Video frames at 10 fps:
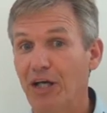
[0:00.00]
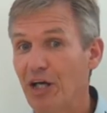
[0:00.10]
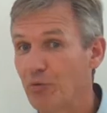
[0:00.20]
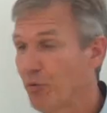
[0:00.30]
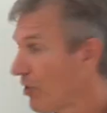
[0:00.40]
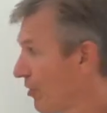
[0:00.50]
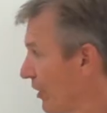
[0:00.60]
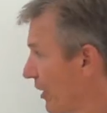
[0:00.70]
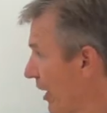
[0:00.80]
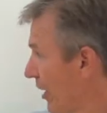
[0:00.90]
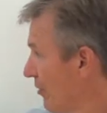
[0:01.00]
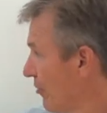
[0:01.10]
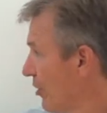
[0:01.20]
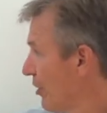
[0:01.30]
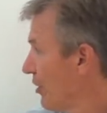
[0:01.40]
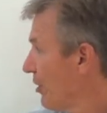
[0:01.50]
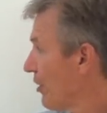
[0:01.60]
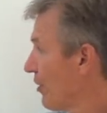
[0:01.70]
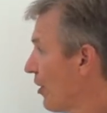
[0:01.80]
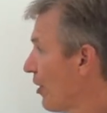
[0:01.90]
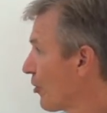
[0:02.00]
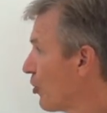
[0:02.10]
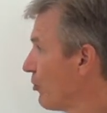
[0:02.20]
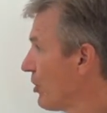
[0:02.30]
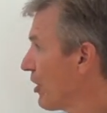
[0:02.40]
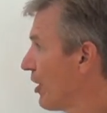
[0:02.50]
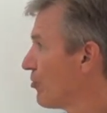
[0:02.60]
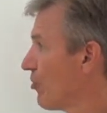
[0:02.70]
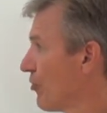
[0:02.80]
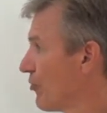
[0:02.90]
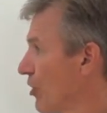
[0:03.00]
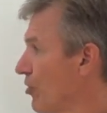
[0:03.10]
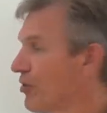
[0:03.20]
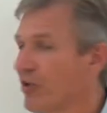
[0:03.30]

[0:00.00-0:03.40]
It will again communicate to the secure